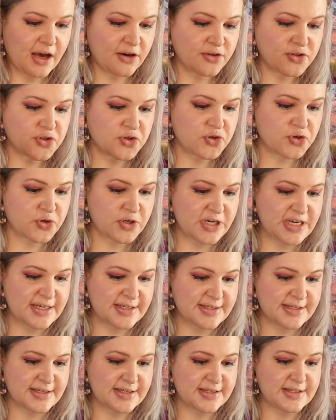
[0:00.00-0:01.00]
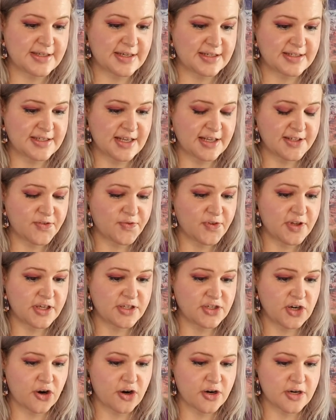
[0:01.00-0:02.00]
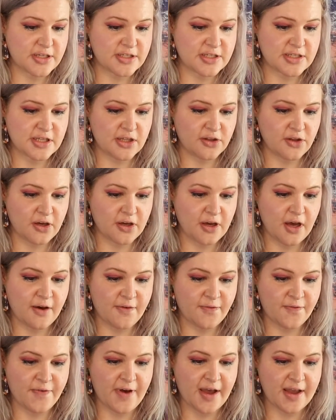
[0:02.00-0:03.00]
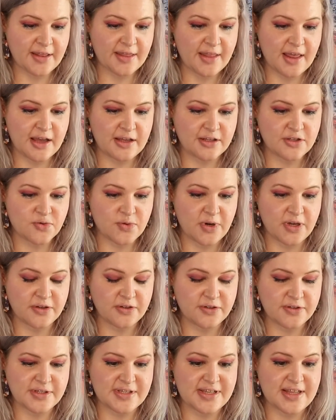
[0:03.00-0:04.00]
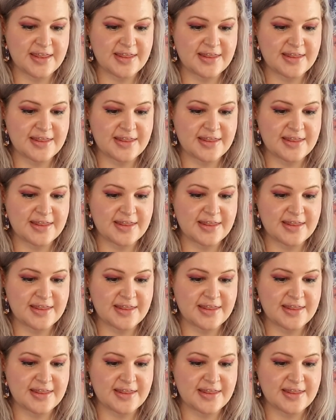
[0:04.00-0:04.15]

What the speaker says: Out Crease successfully targets the look of fine lines, wrinkles,